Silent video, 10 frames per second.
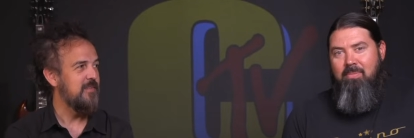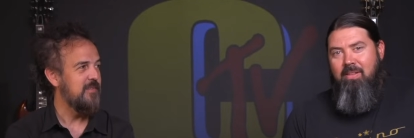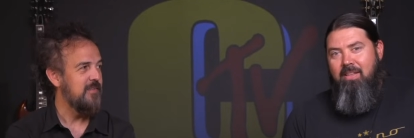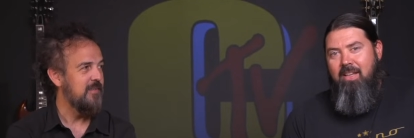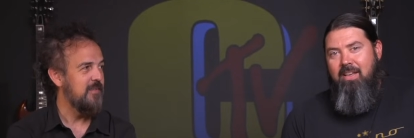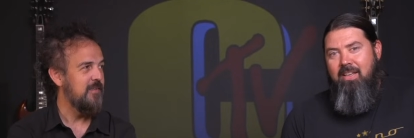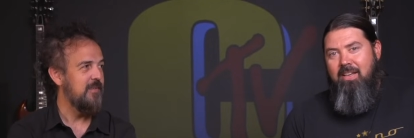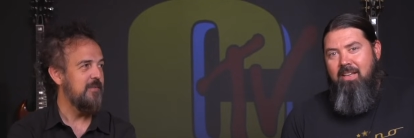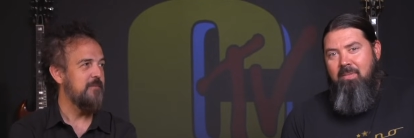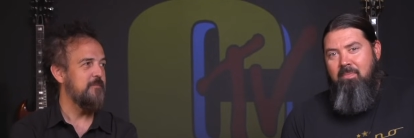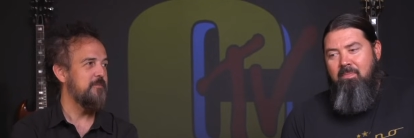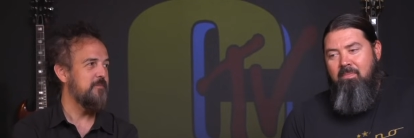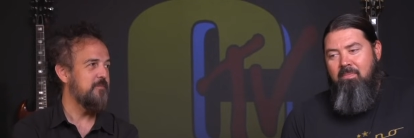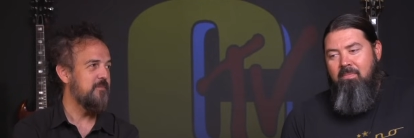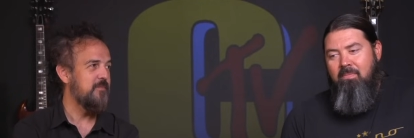Speaker 1: like that. And
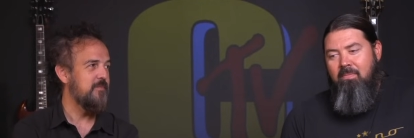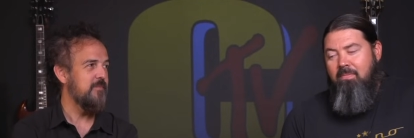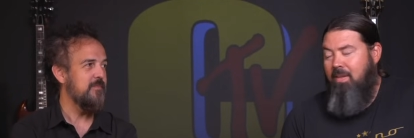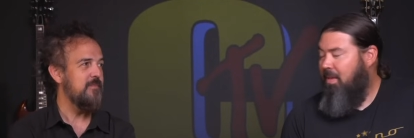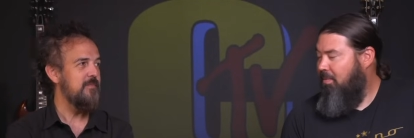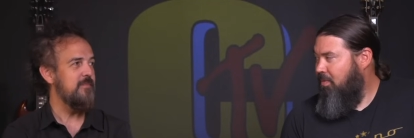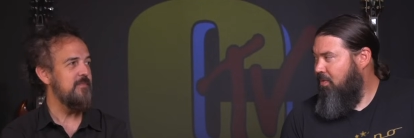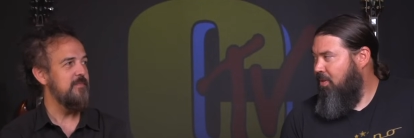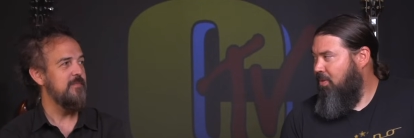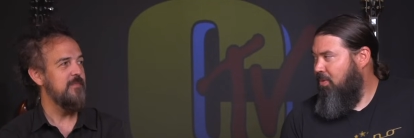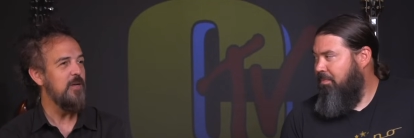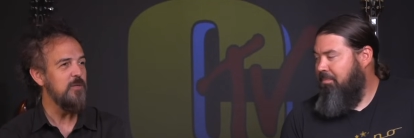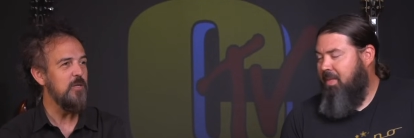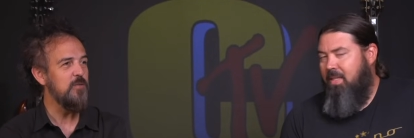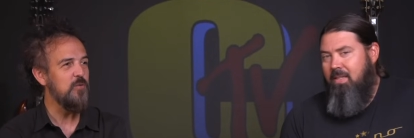yeah, it was very cool.
Speaker 2: It was
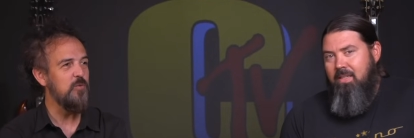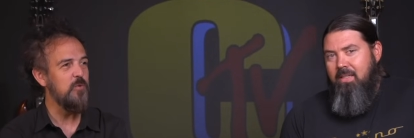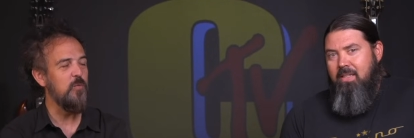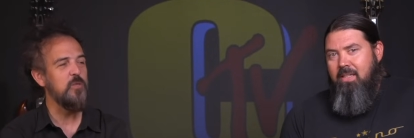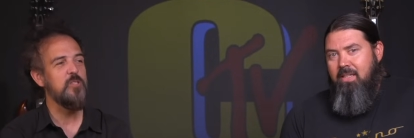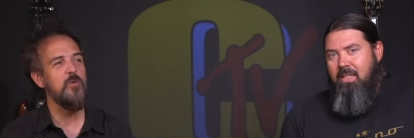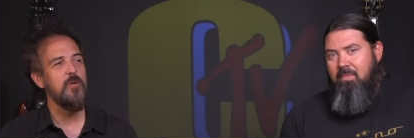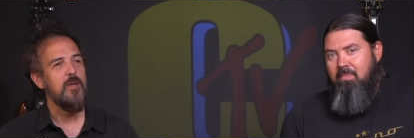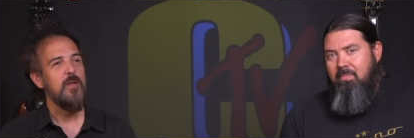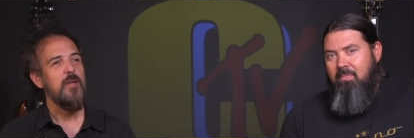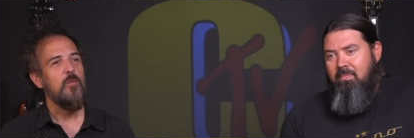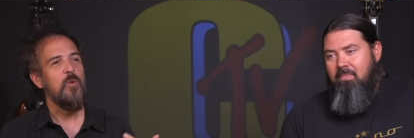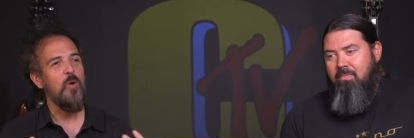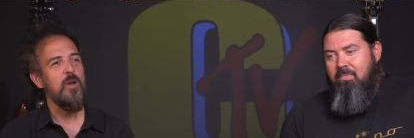a cool movie. Well, so we wanted to